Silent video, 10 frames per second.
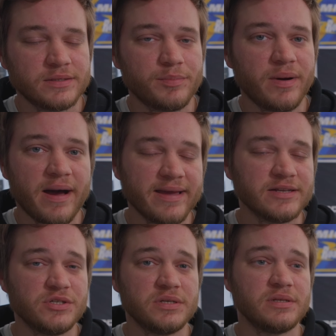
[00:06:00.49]
to buy a
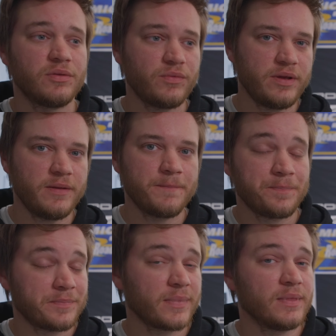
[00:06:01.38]

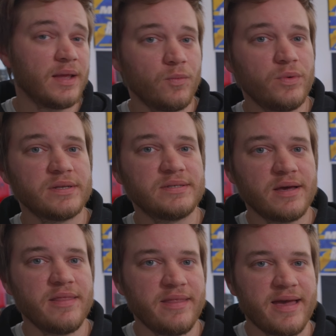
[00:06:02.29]
GT3, I would have
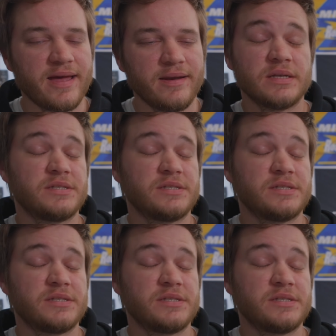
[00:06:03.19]
done that.